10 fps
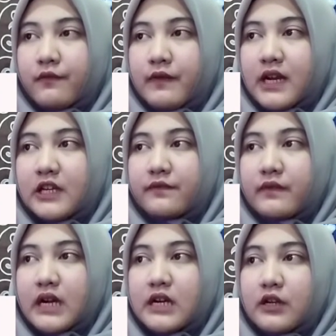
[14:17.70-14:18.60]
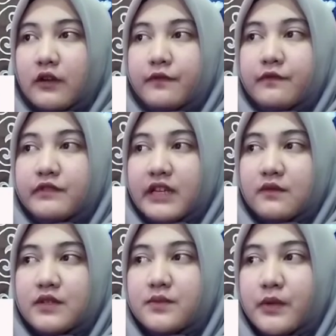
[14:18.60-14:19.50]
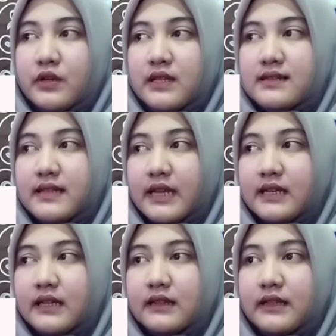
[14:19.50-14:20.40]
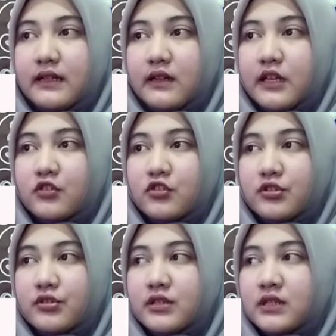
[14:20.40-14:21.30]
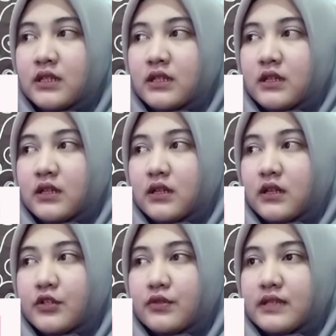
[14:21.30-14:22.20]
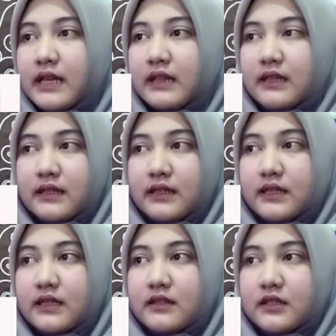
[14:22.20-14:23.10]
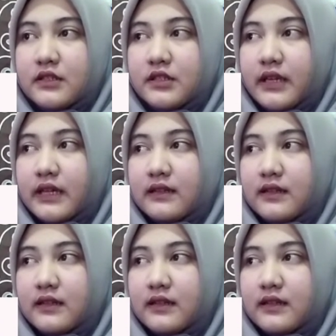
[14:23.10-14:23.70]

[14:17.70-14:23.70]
5 out of 10 respondents said that their lecture use e-learning in teaching and